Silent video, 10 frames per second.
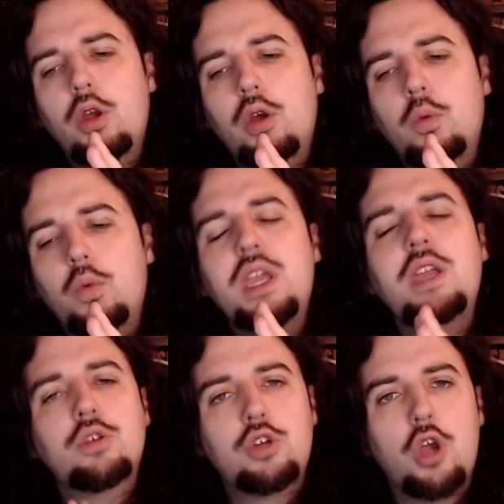We
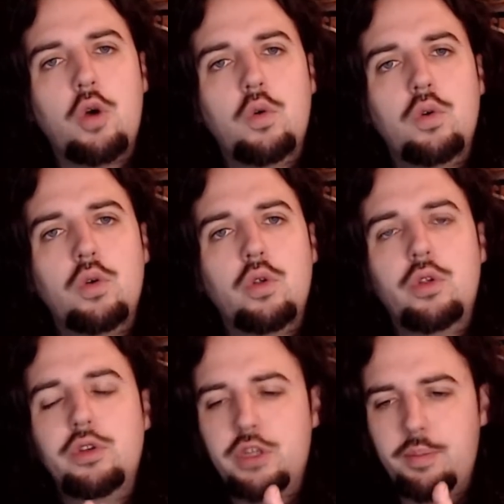either go
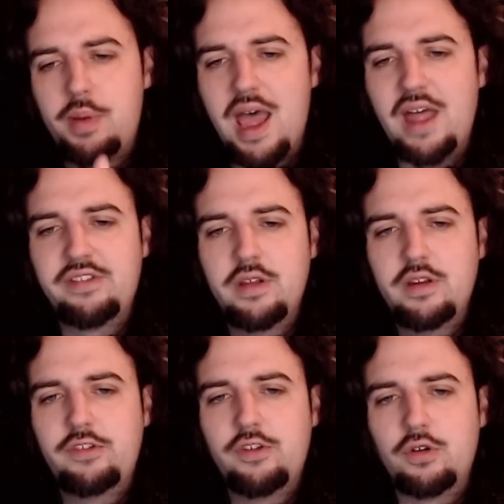to Pasta in a
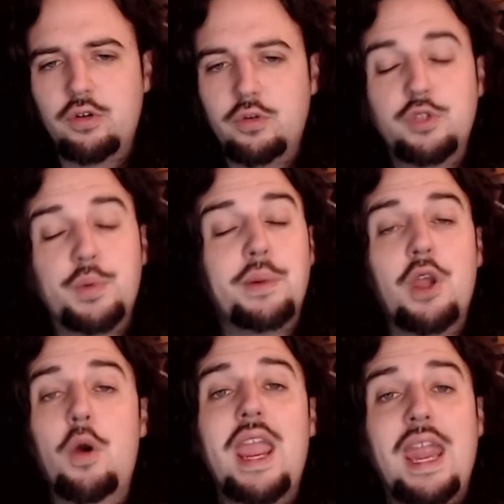circle, which is where we
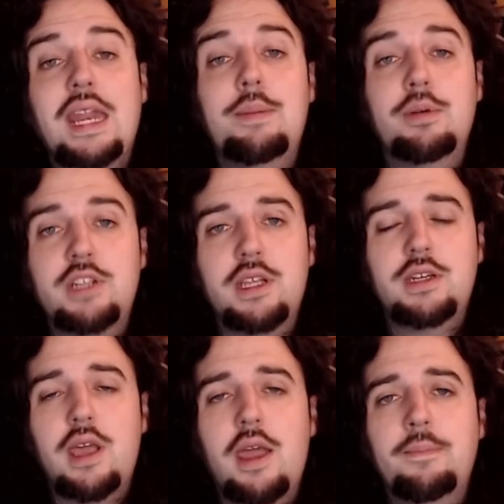go 80% of
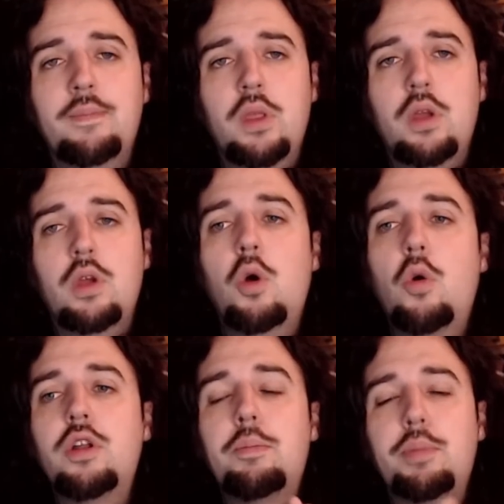the time,
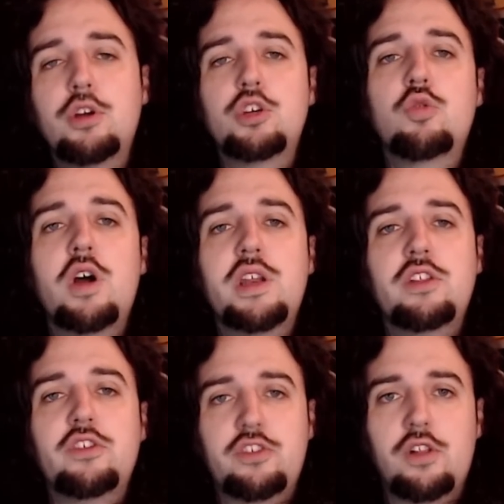or to Bergeron in
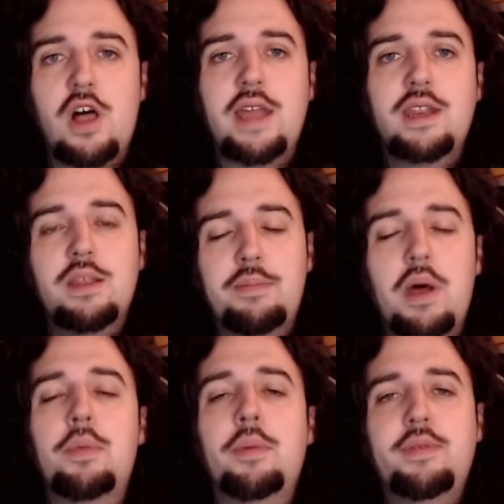the slot in the
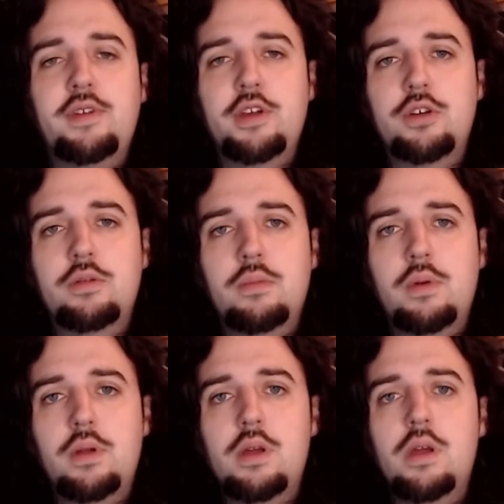bumper position.
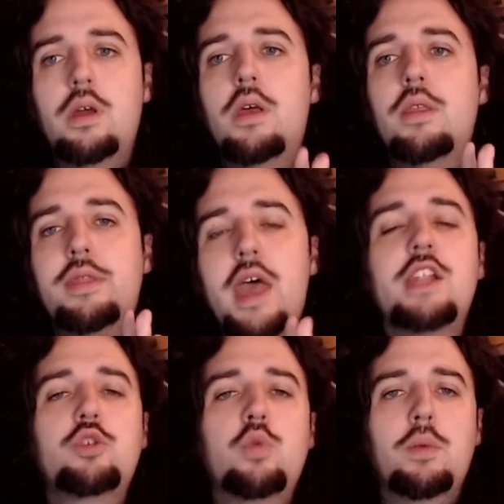That
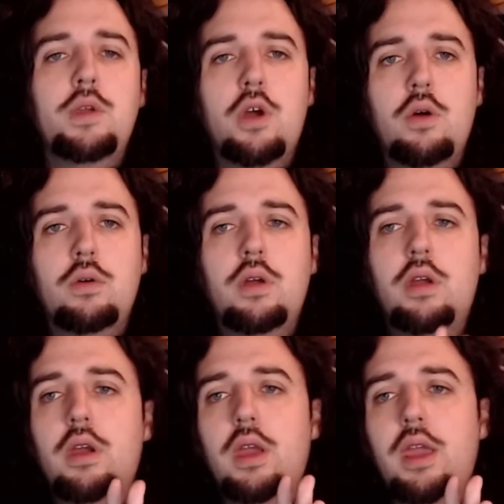is where we go.
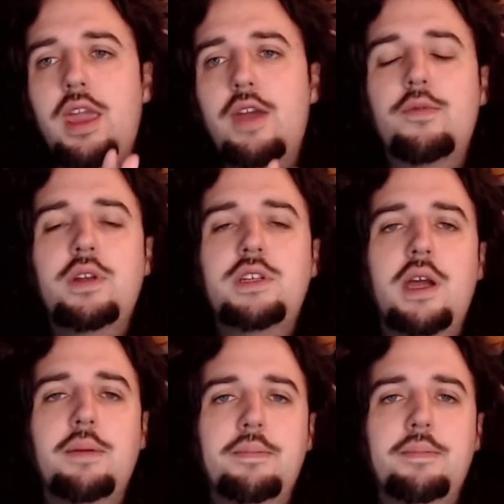Every time.